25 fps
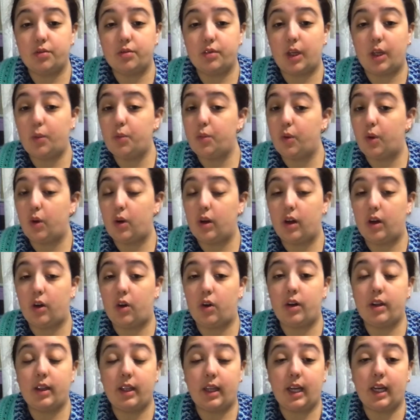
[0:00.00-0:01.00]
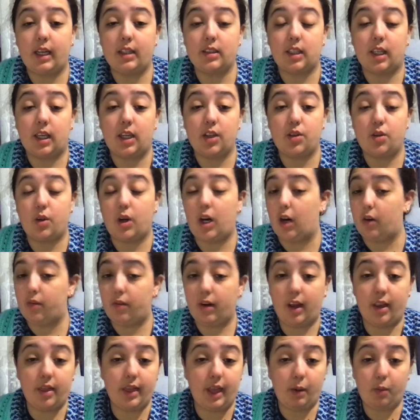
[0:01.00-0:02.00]
Or in the case of kids who can't
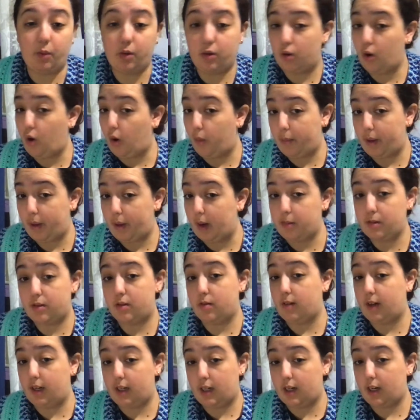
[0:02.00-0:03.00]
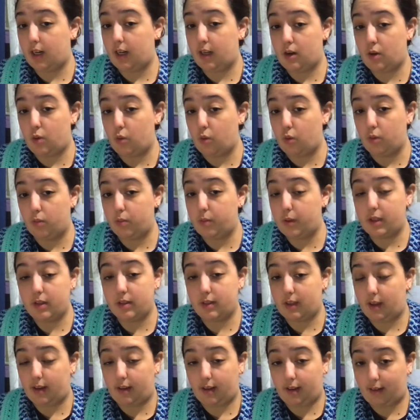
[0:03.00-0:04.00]
read, they would not be able to read it at all because
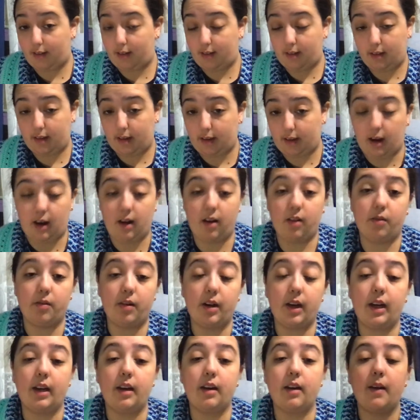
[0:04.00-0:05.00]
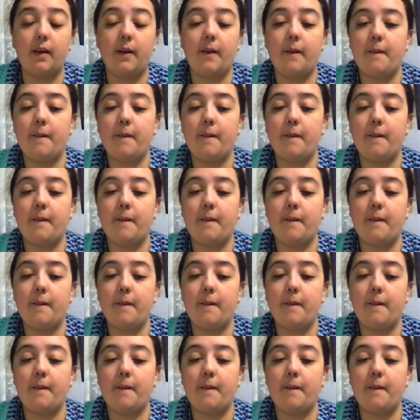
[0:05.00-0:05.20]
they can't read.